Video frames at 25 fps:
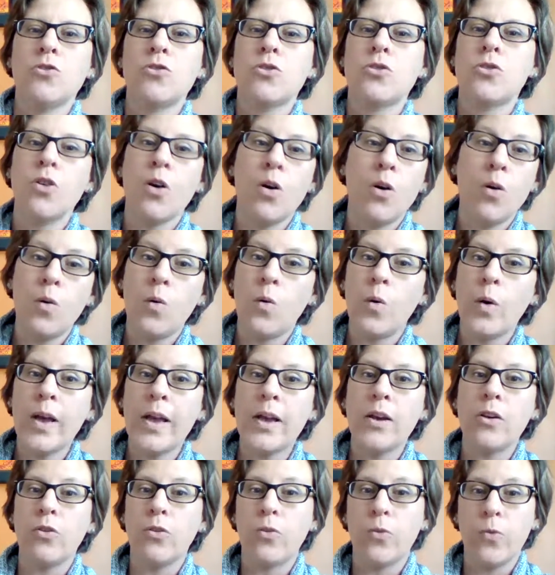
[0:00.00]
so
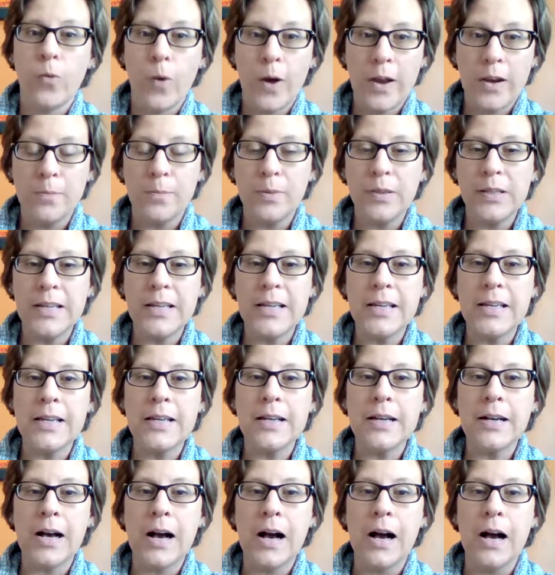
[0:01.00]
incredibly
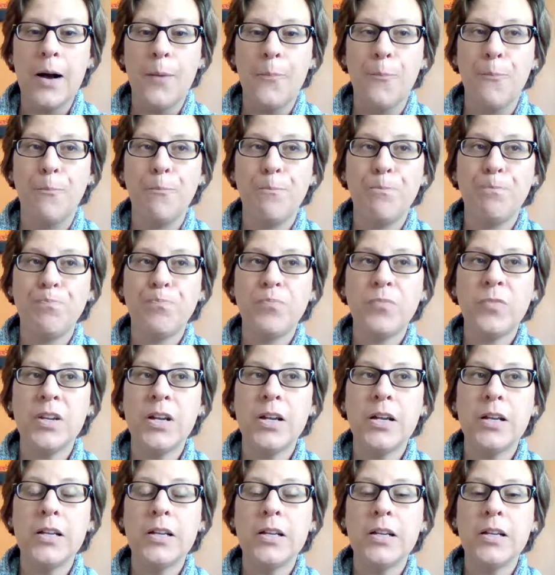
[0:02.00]

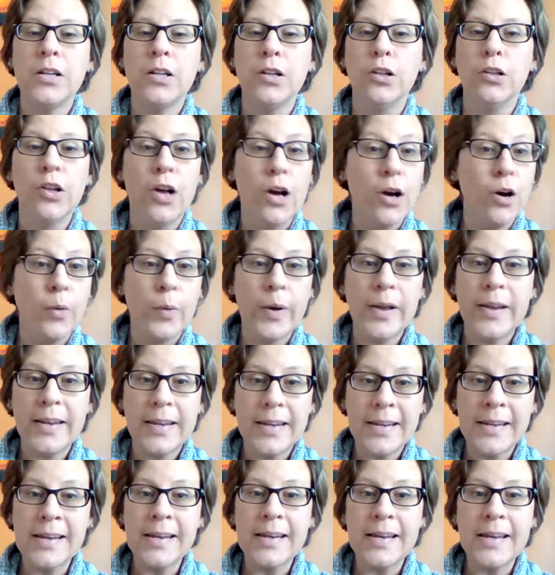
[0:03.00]
low and
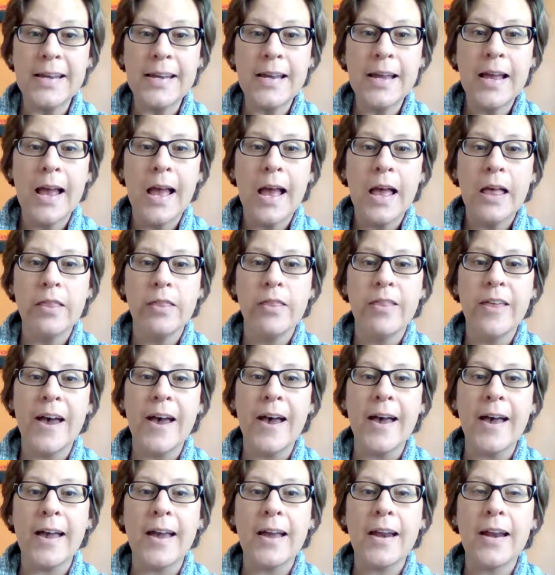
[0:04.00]
needy
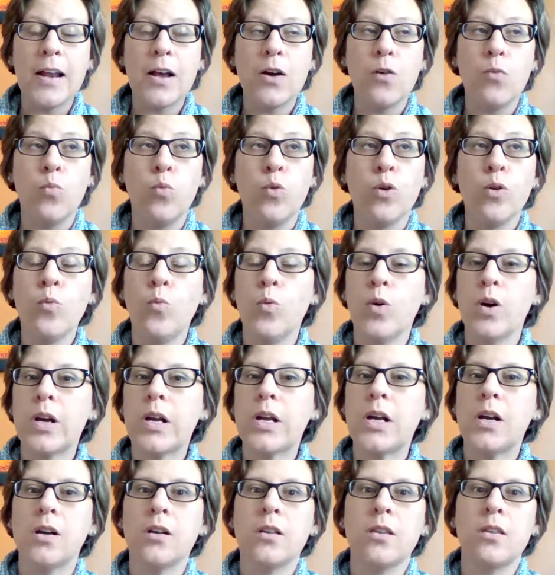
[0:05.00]
that we're
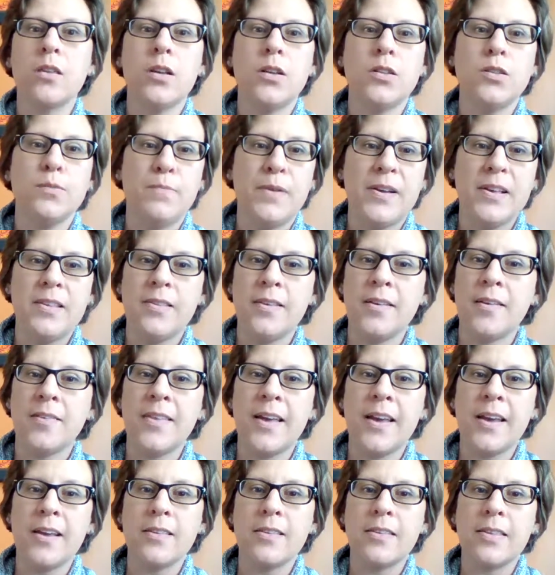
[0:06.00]
working on such basic
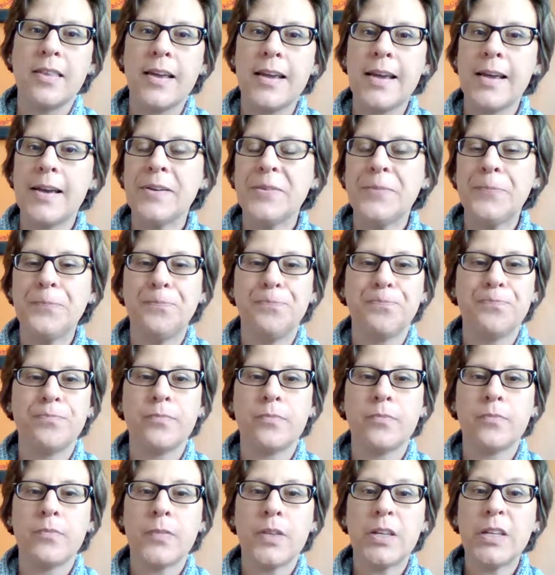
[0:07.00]
things like
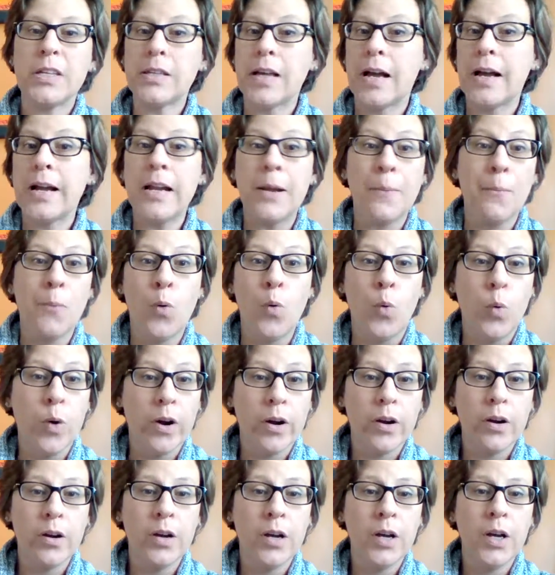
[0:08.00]
signing
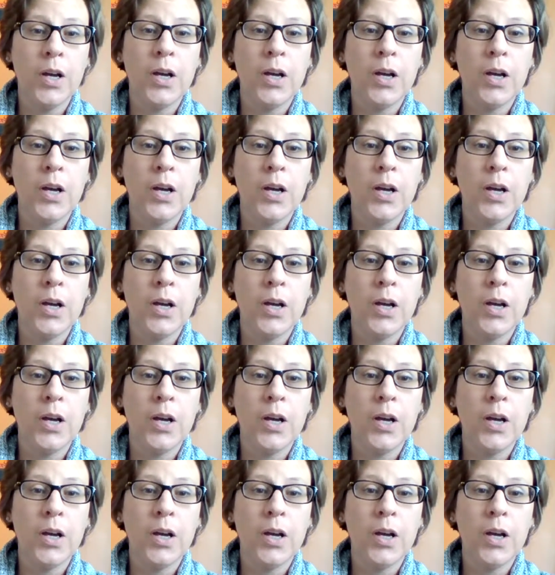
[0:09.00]
more